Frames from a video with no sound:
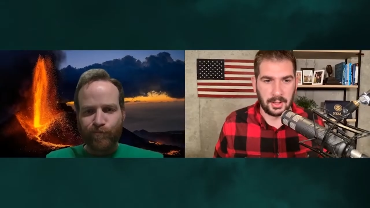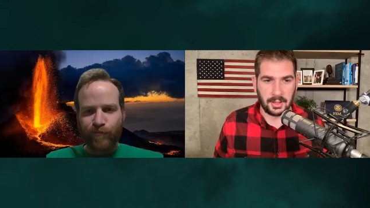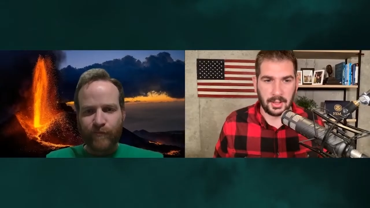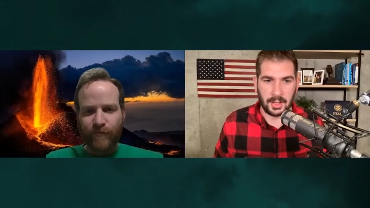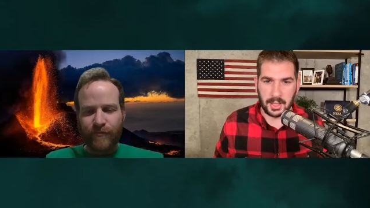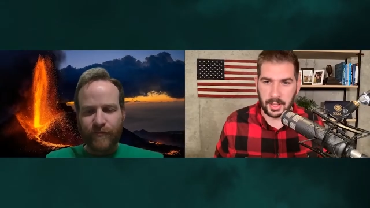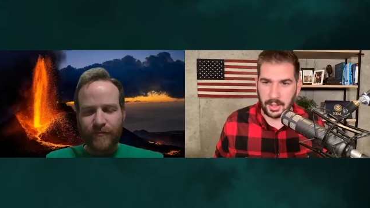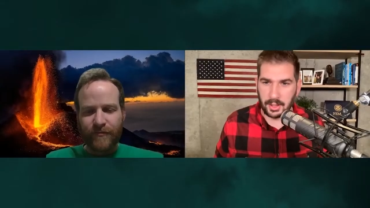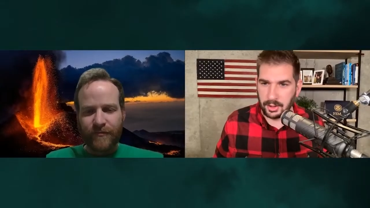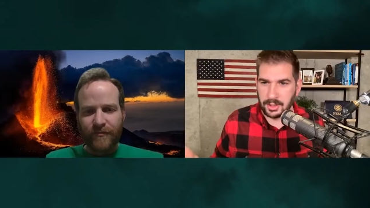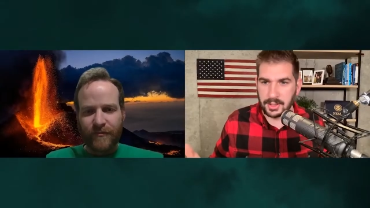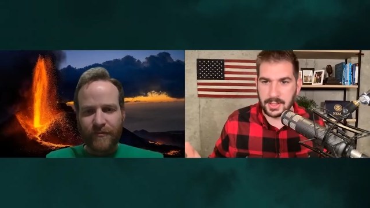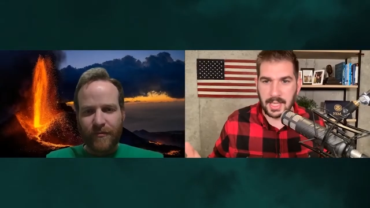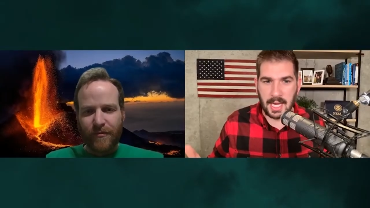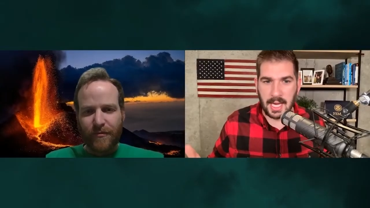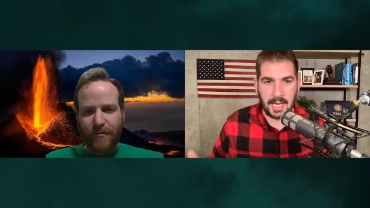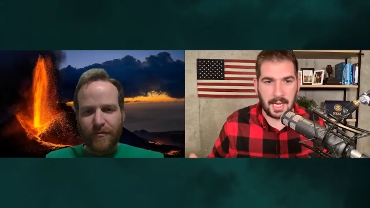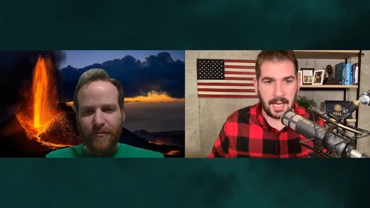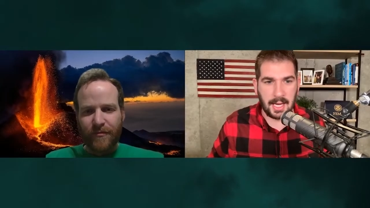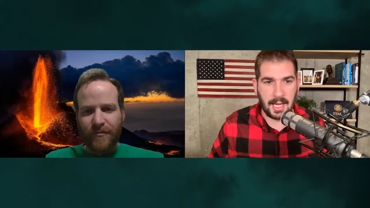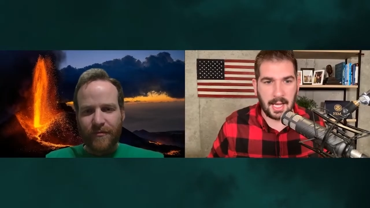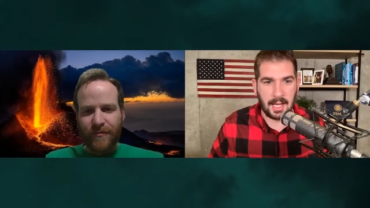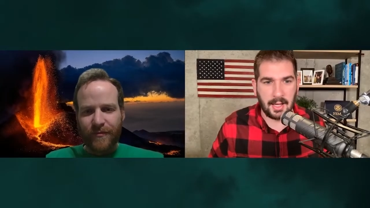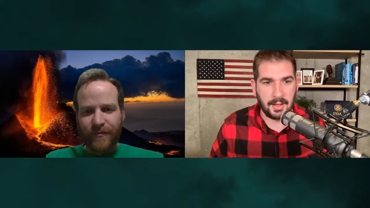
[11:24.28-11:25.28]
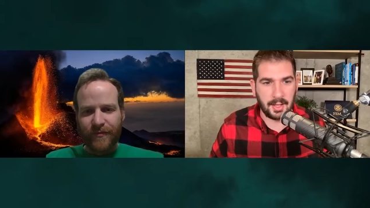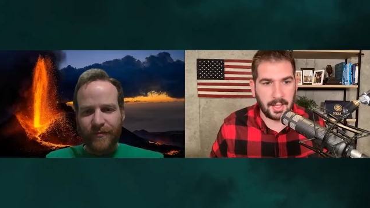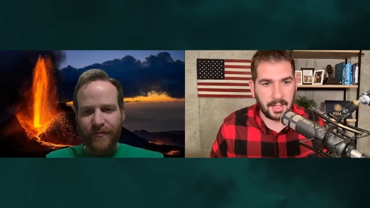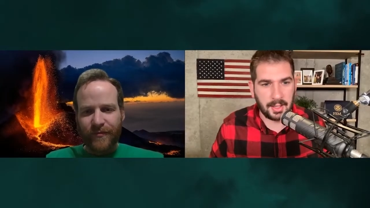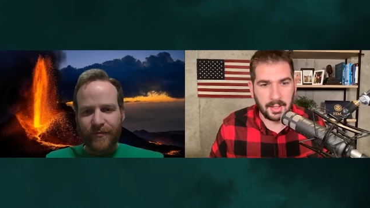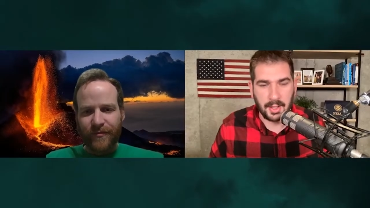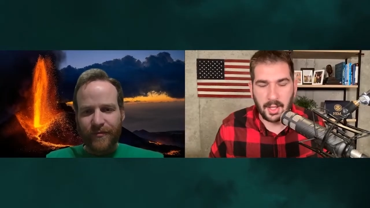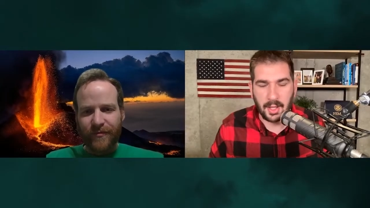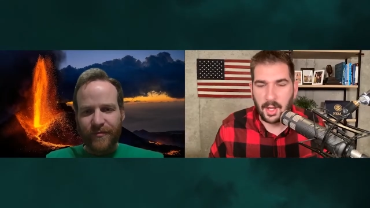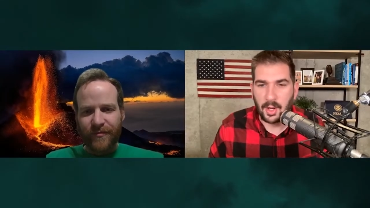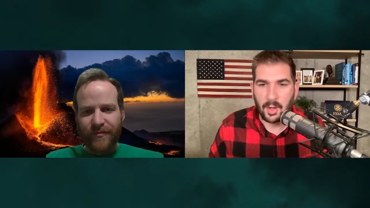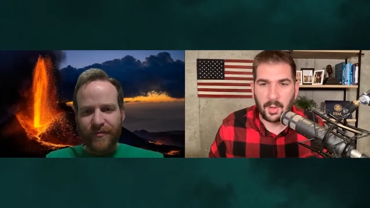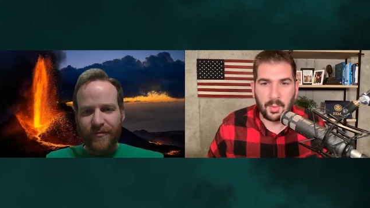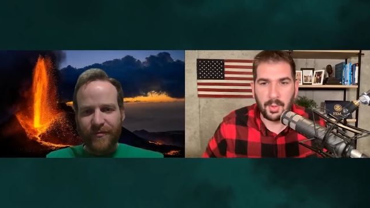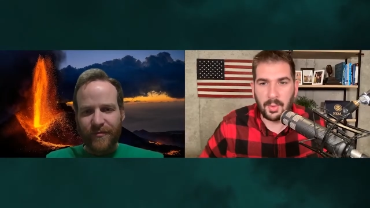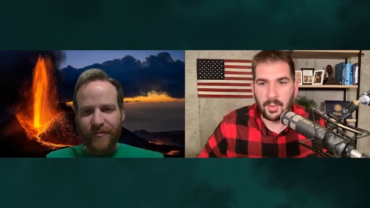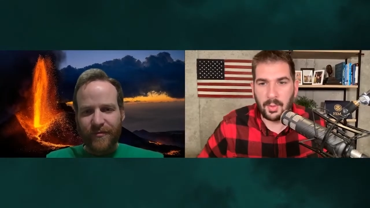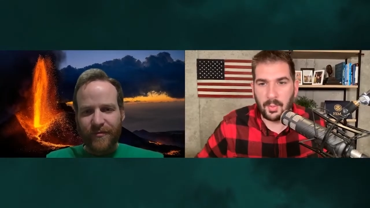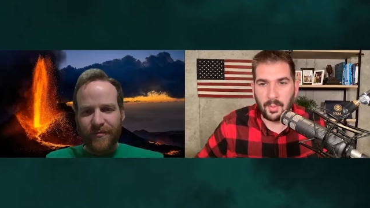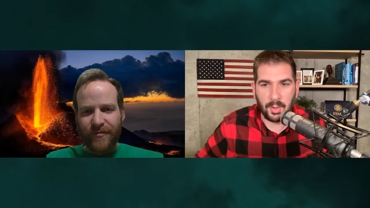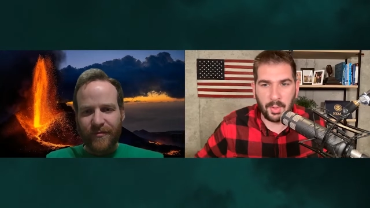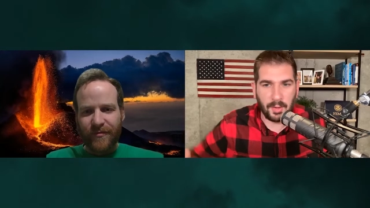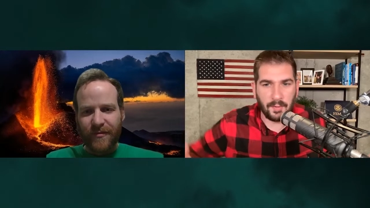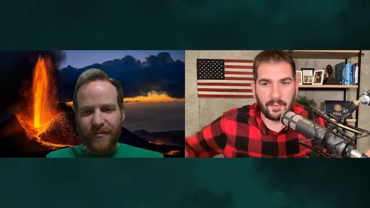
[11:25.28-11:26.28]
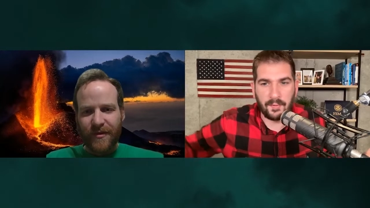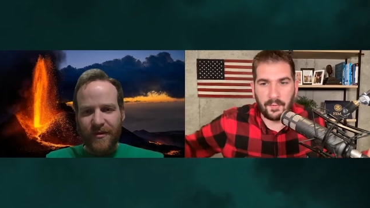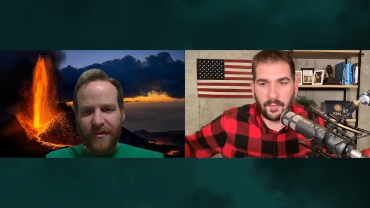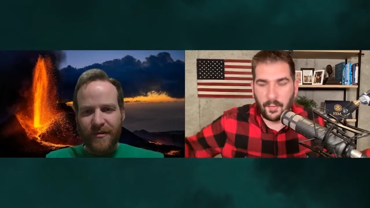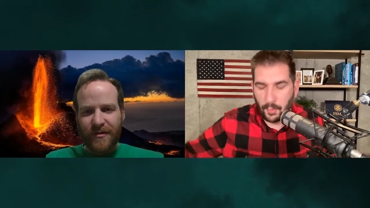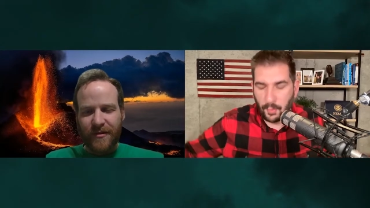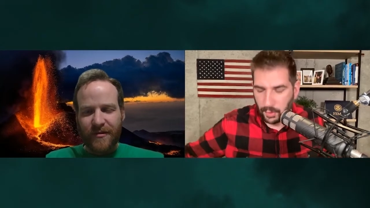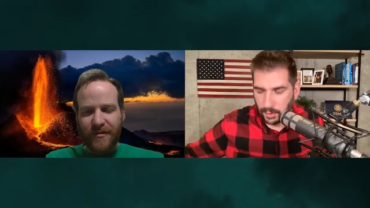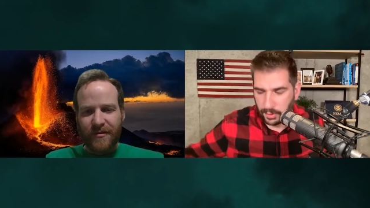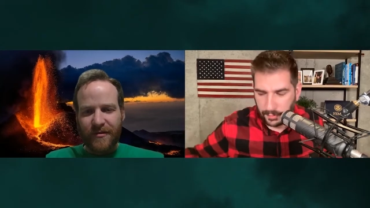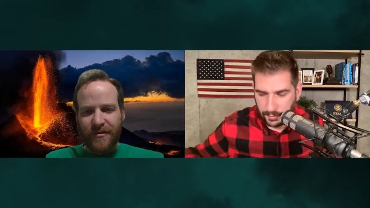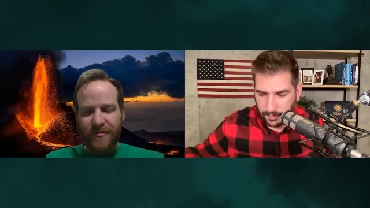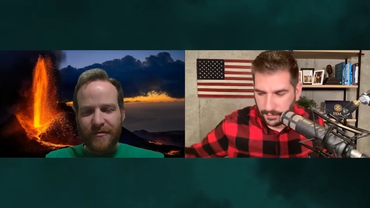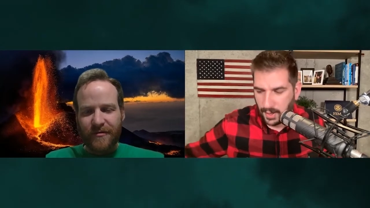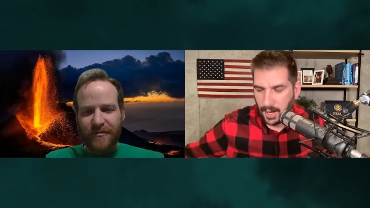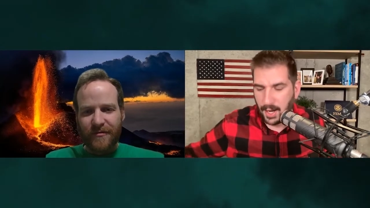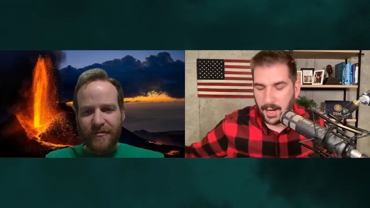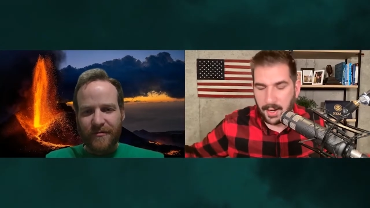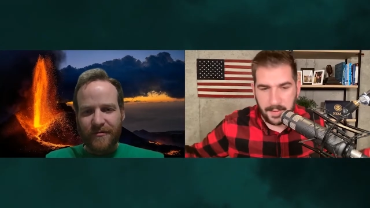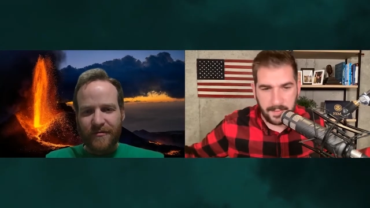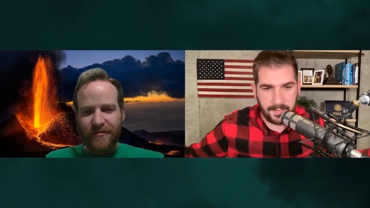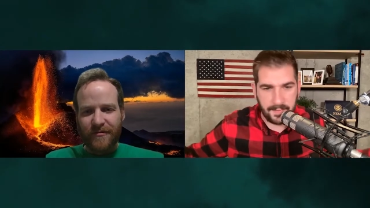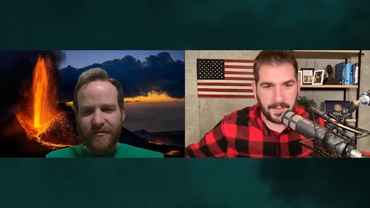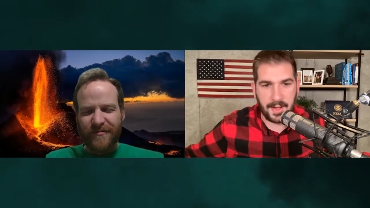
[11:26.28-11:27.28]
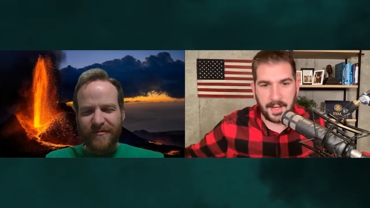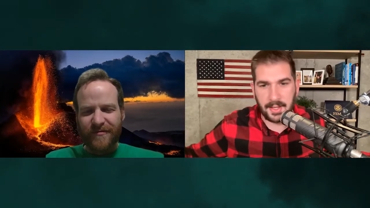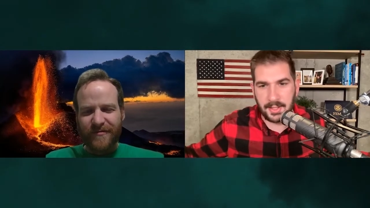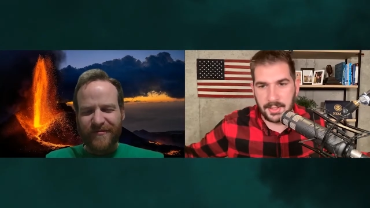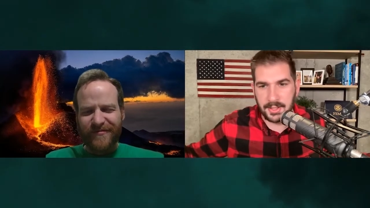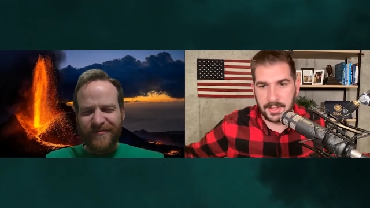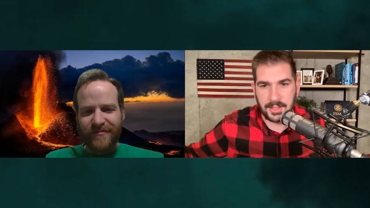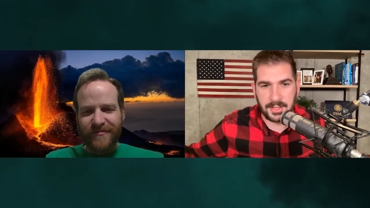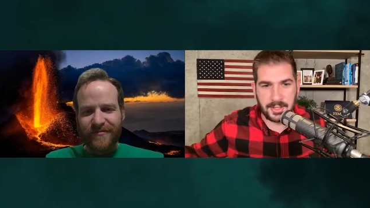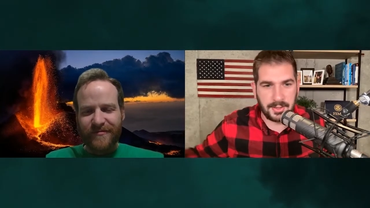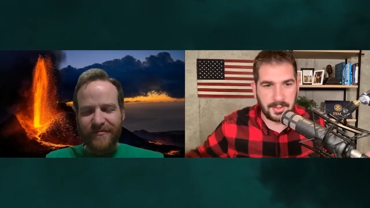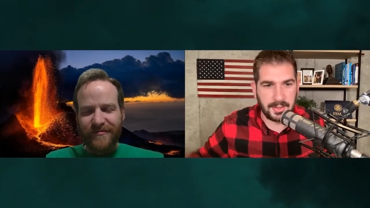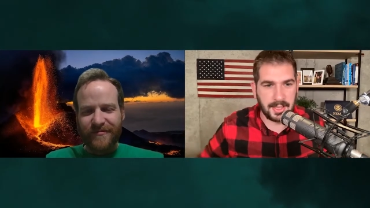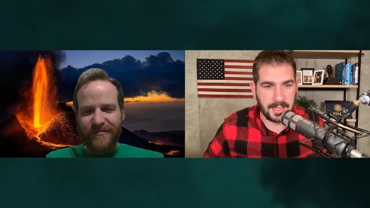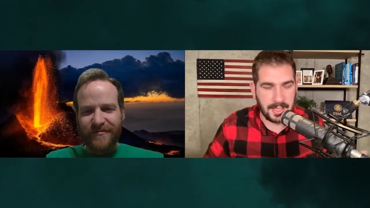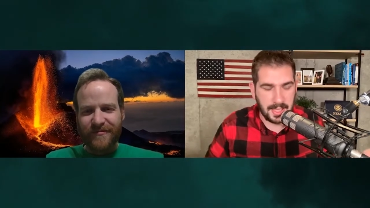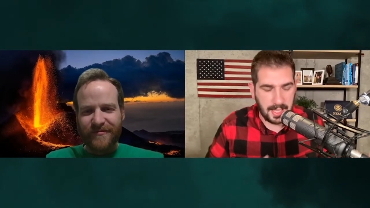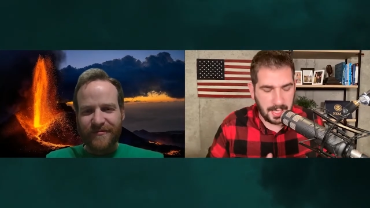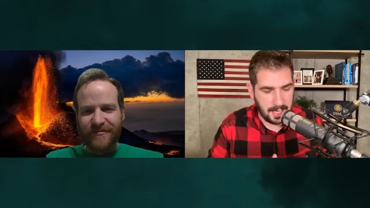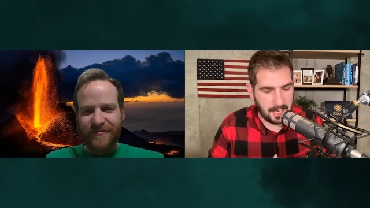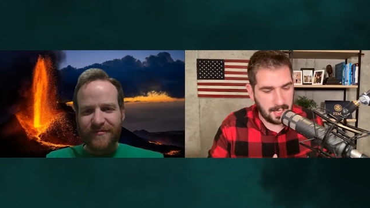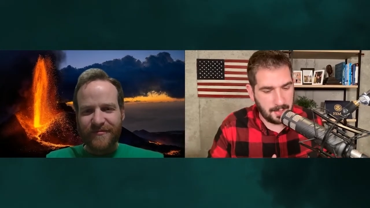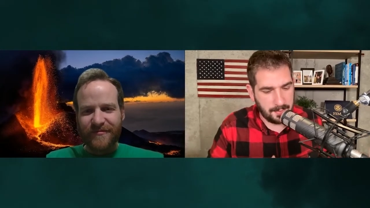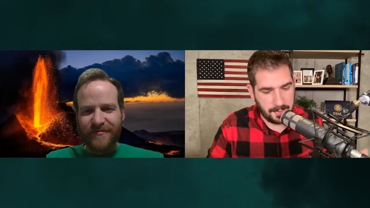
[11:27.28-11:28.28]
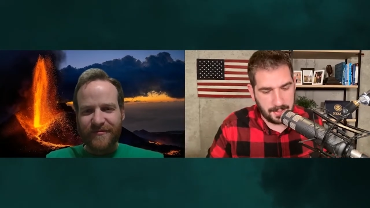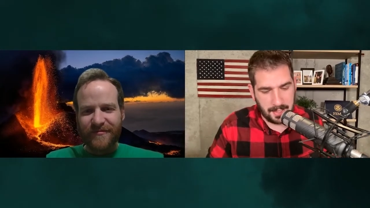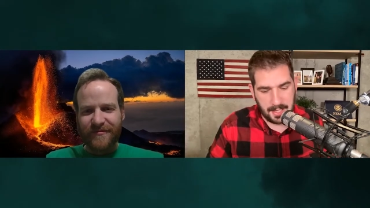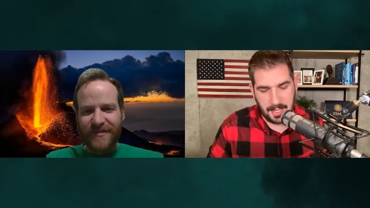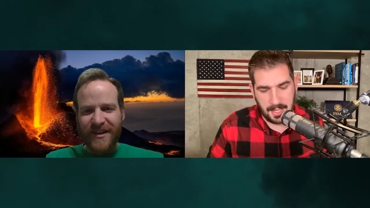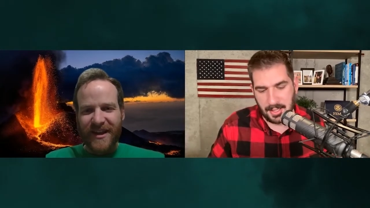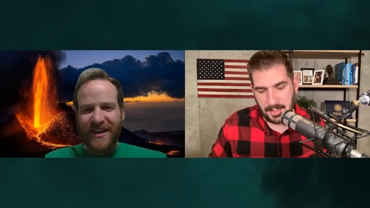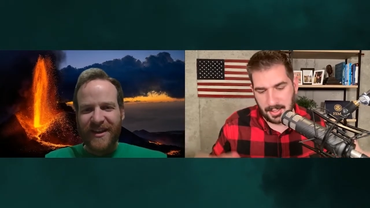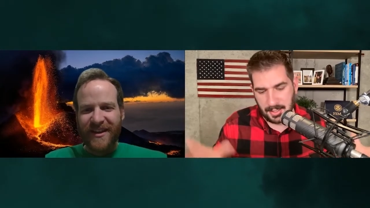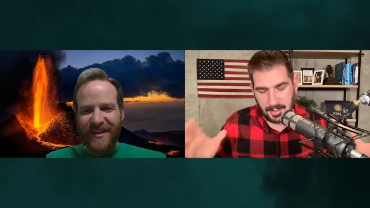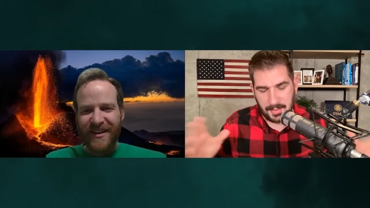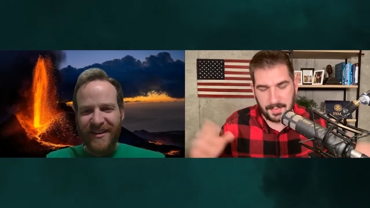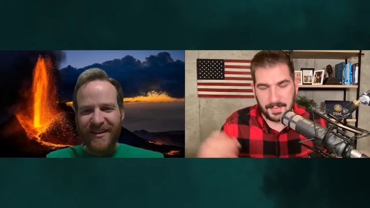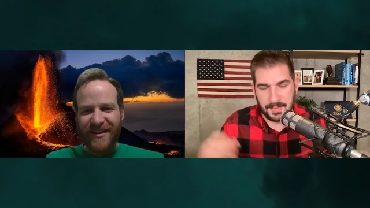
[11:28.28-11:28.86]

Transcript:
Speaker 1: Like they're just hanging out. Like what, what are 40 firefighters doing and not helping? I don't know.